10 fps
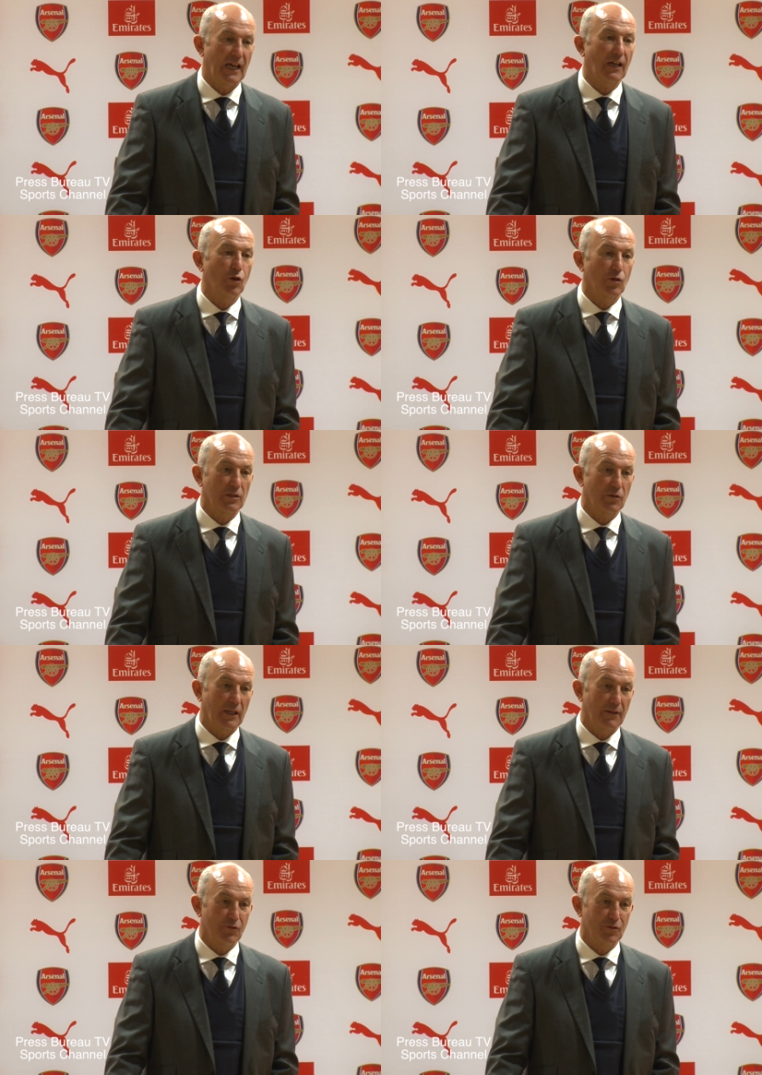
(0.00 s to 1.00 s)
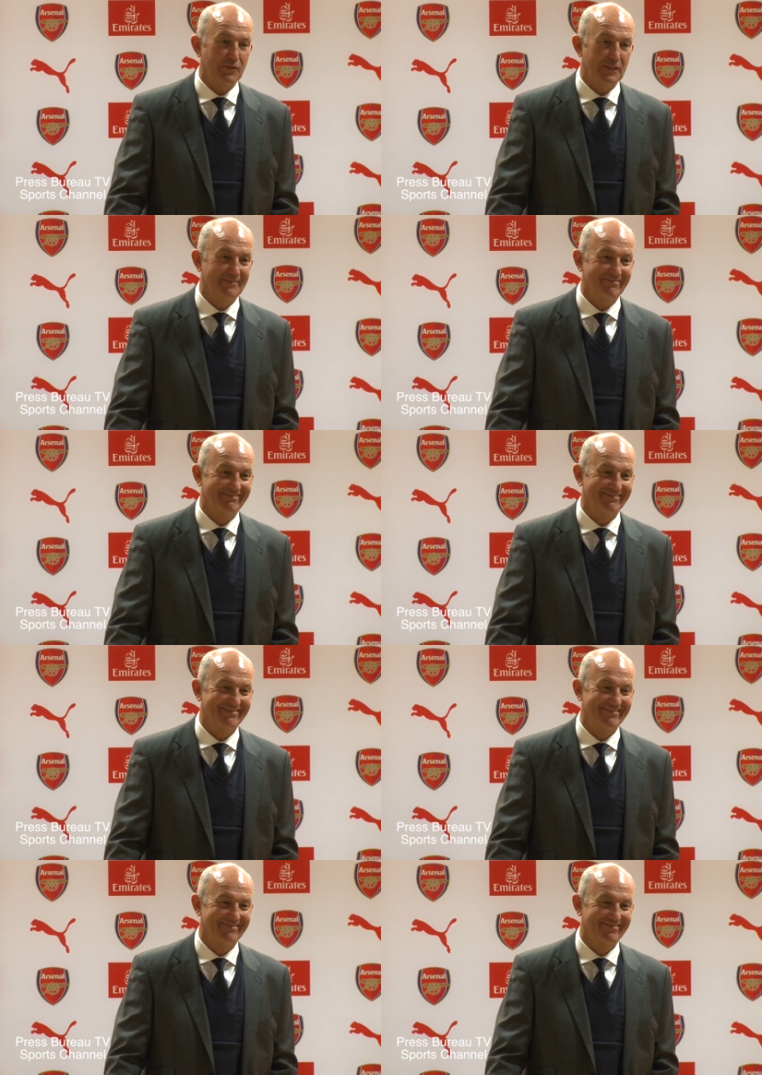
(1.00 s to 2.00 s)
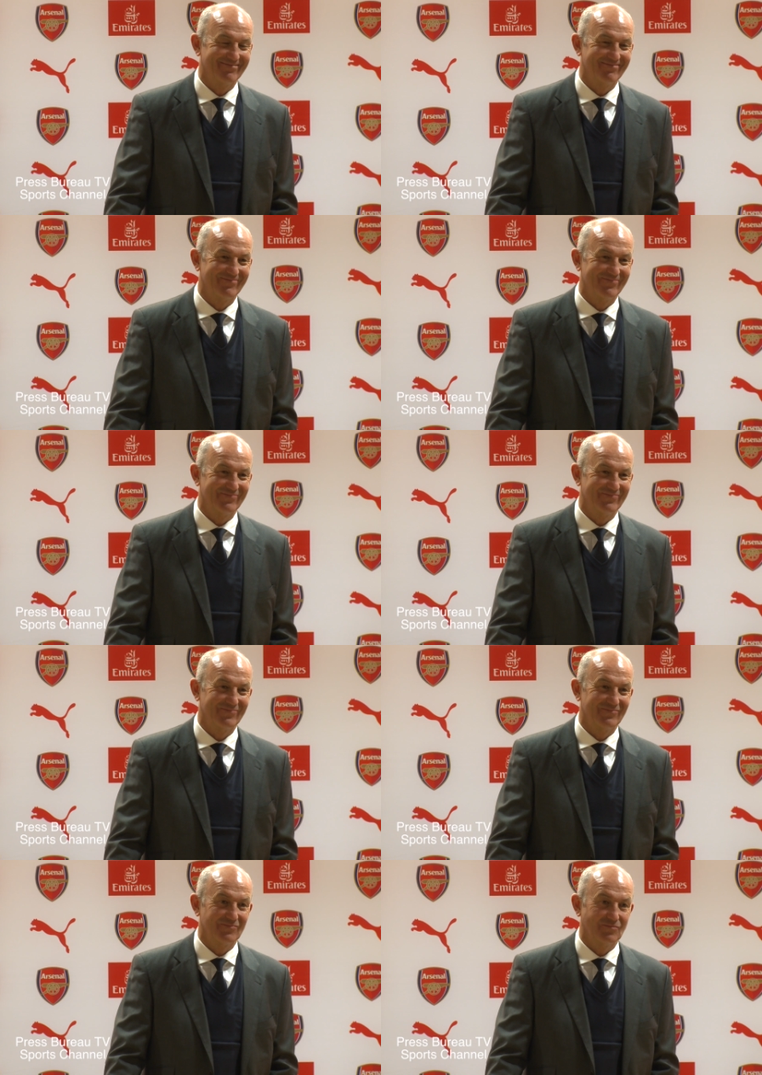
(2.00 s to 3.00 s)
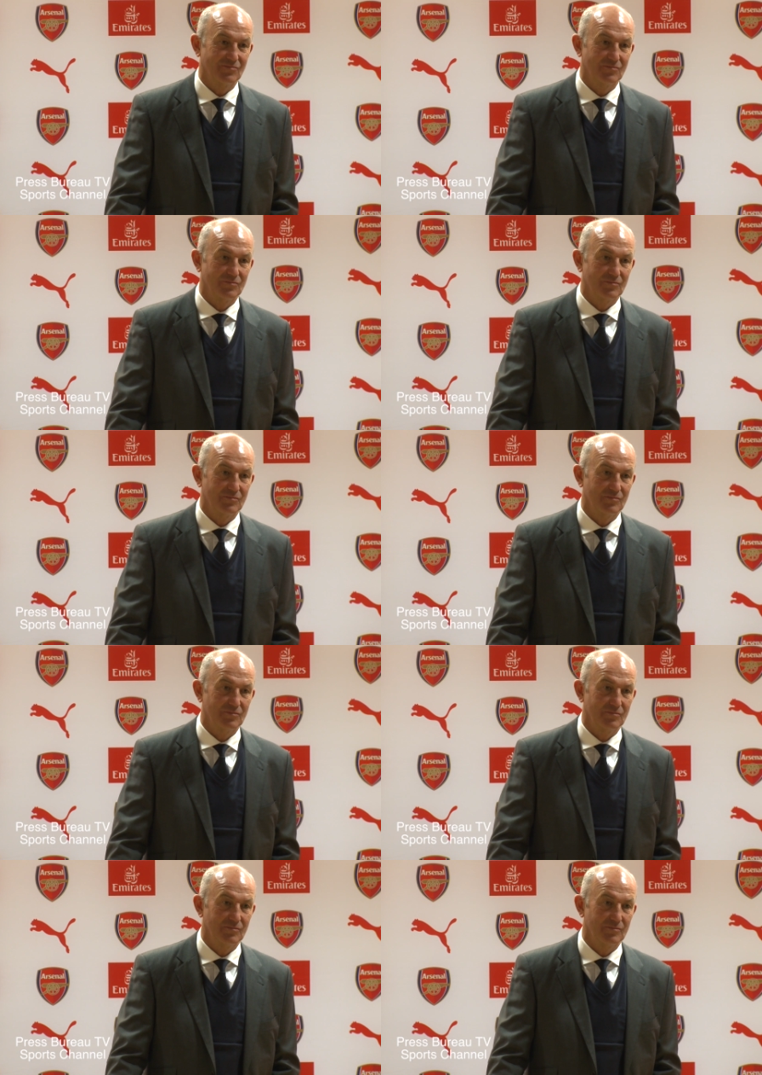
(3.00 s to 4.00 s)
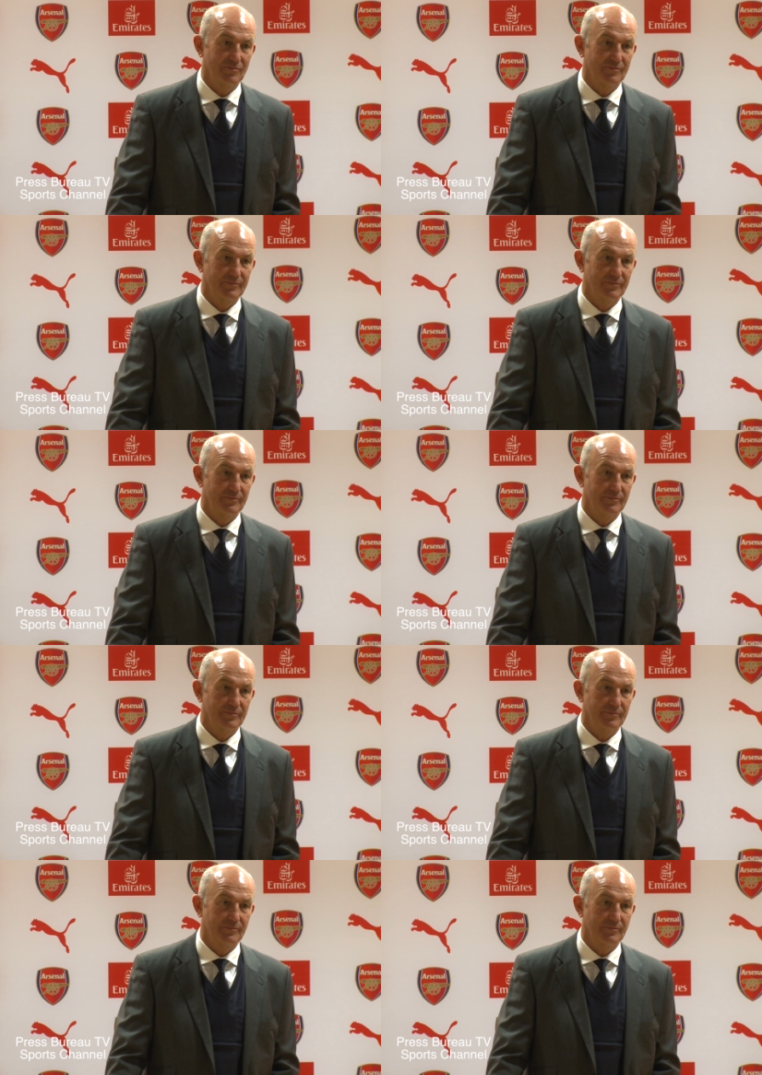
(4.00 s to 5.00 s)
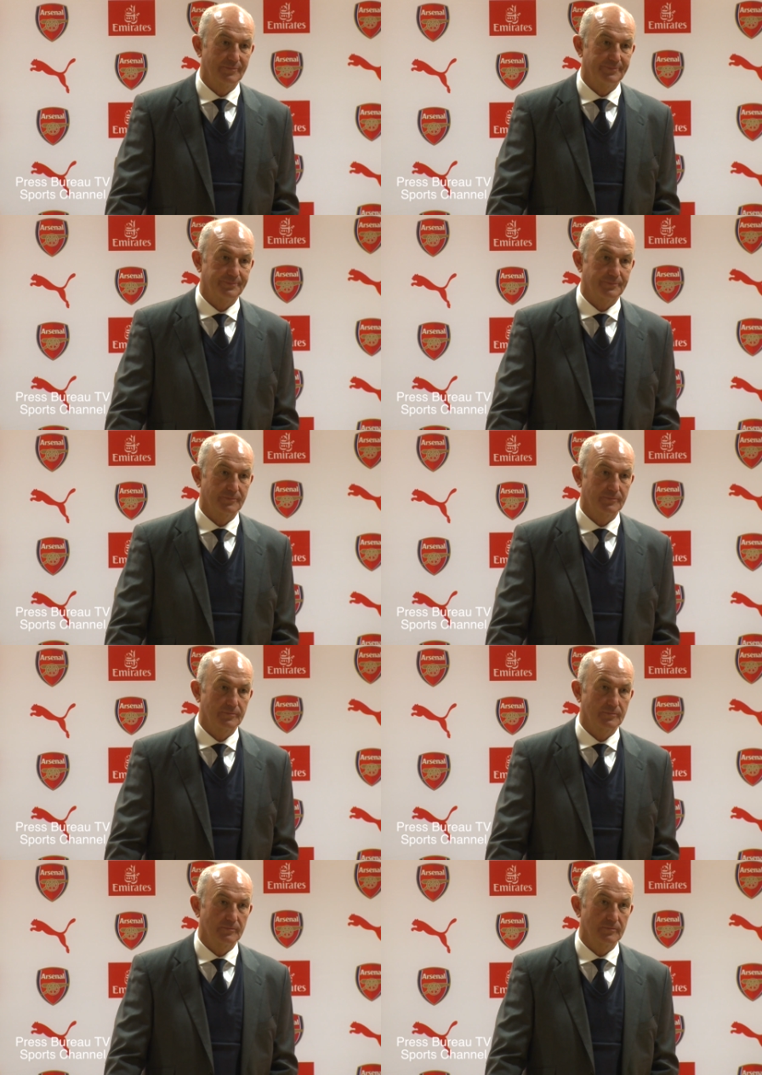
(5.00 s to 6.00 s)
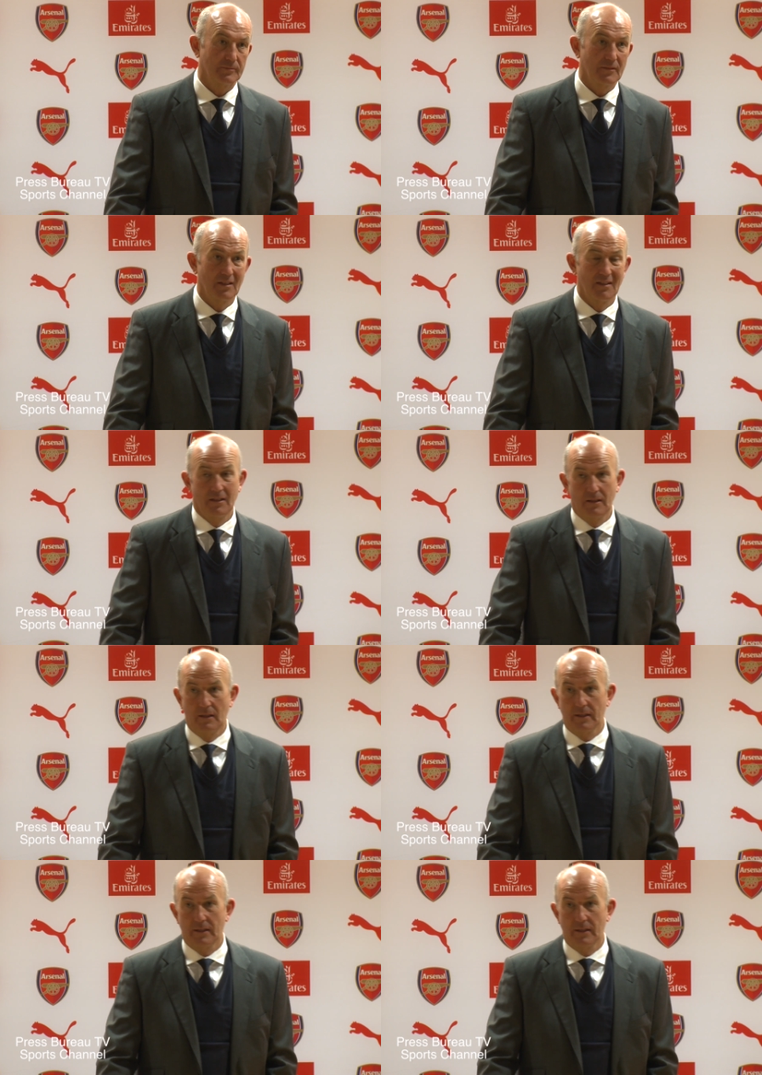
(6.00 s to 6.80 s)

thank God I don't get involved in. Do you think that goal proves how vulnerable Arsenal can be at set pieces? obviously playing on, on Saturday.